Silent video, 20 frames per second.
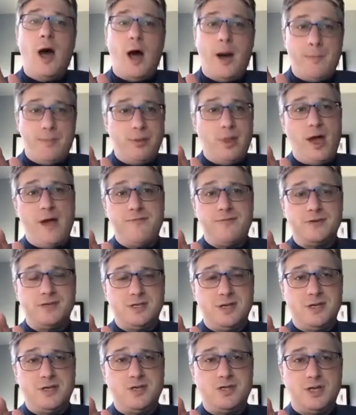apply for
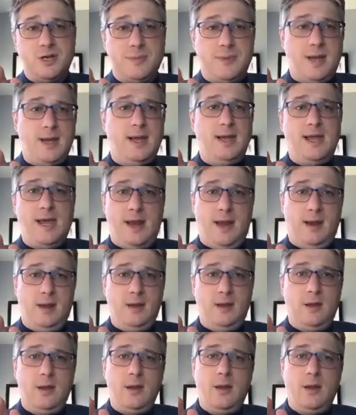citizenship and get it.